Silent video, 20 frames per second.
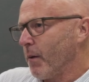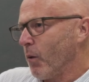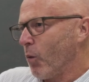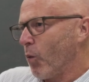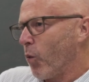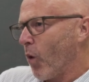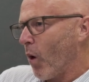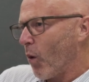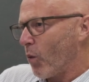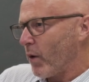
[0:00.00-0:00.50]

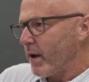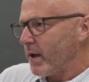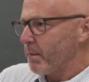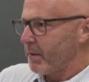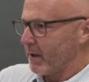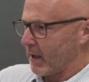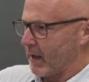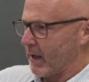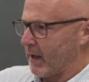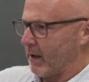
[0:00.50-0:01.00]
what we
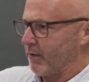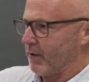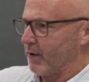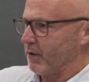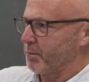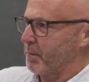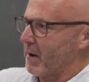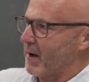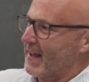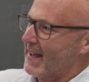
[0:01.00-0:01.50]
believe
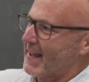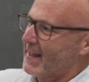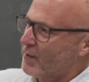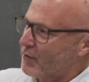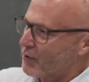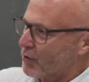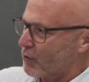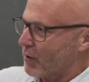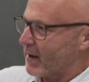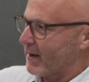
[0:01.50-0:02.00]
is by
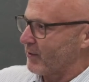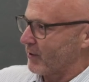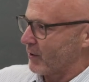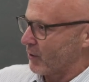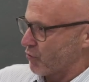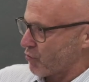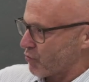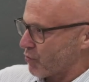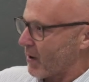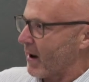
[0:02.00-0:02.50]

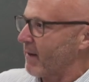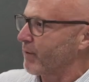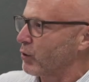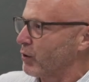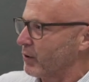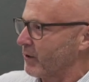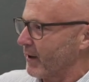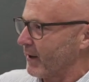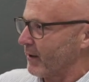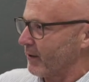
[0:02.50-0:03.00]
integrating
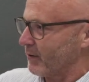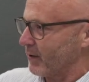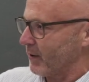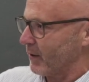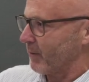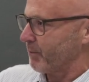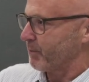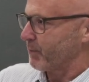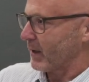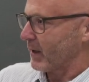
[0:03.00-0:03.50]
travel
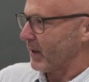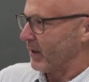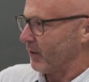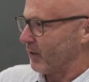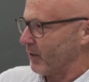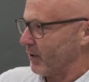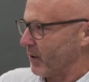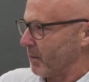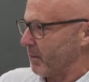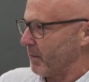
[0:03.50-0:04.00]
data
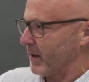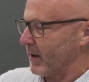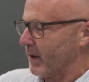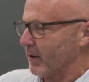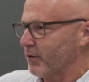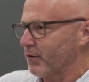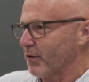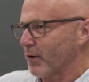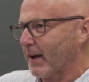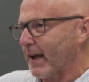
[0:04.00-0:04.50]
into the
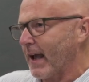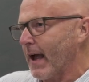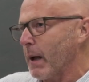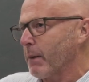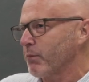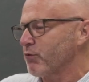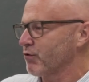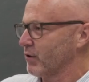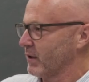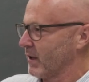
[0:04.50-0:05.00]
mix. So
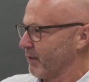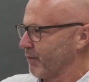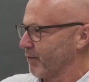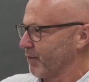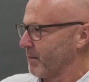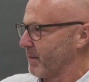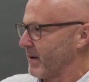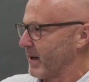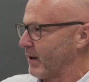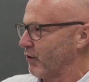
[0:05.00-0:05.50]
capturing
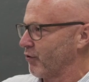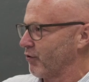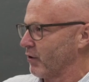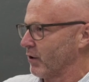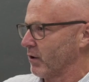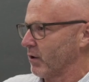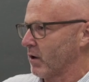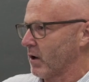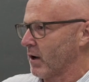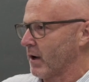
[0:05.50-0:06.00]

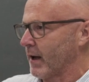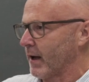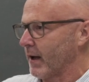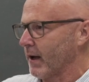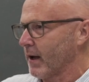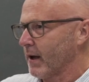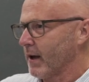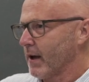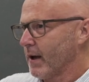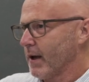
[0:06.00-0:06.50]
information
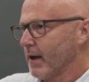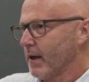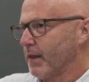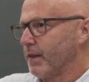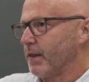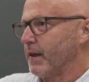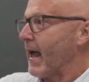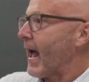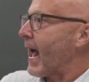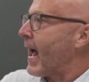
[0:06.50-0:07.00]
like
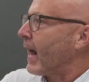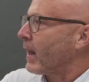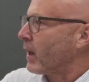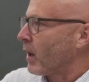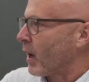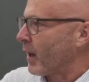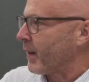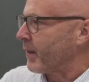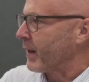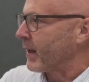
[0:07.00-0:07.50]
the
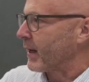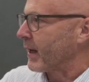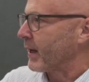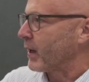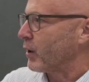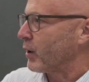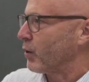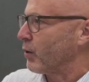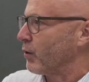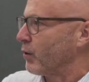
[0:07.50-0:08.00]
airline that I
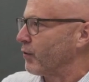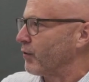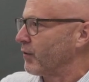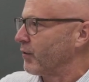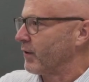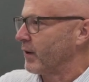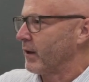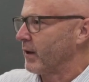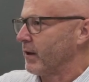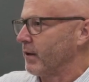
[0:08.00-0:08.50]

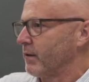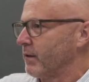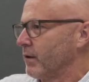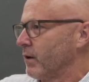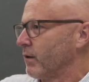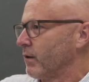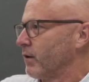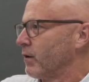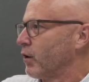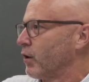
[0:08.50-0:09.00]
use,
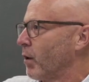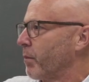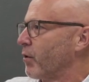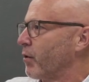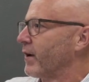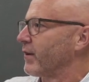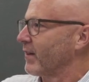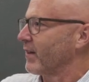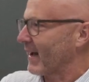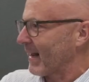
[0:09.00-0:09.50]
the
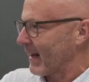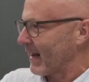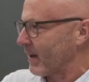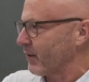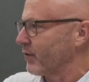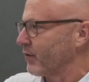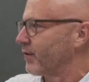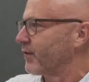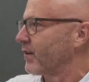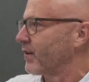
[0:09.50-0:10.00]
operator, the
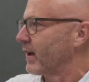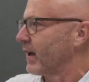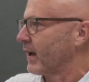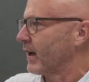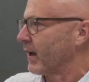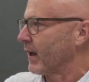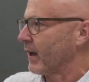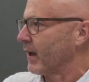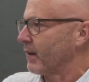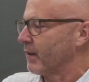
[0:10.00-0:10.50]
class of
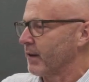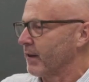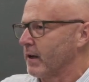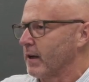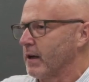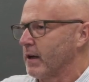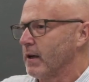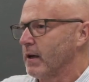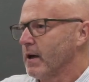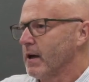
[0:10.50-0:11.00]
ticket,
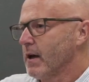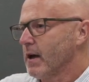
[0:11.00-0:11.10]
the